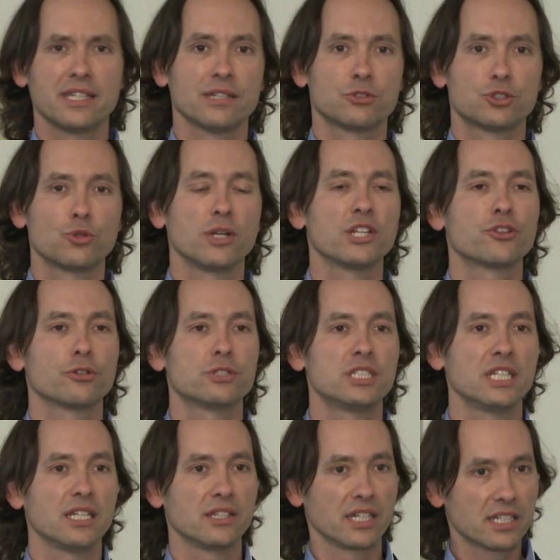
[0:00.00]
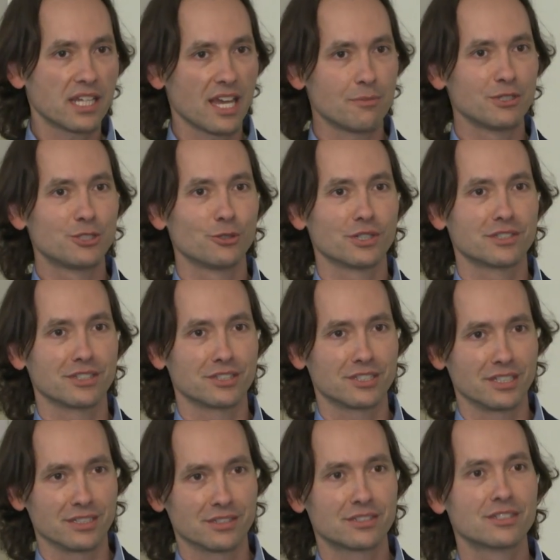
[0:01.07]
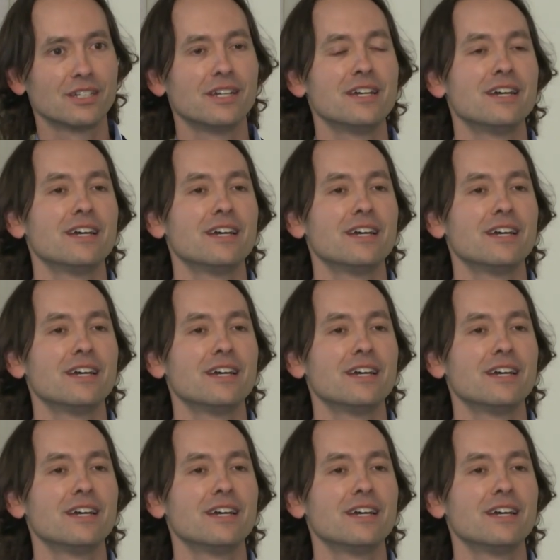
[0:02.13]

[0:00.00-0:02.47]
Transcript: think it was 2013 that it came into existence.